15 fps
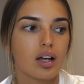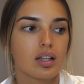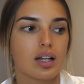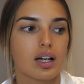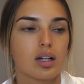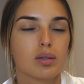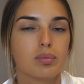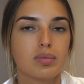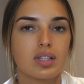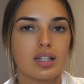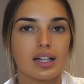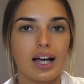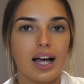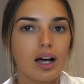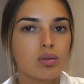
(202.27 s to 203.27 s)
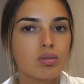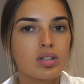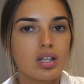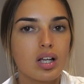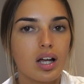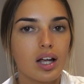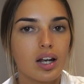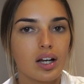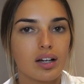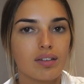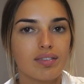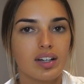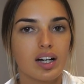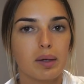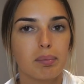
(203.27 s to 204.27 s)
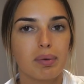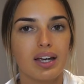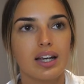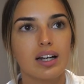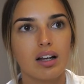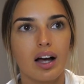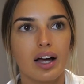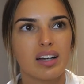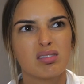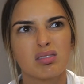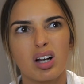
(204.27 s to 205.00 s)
that come to the counter, like a VIP like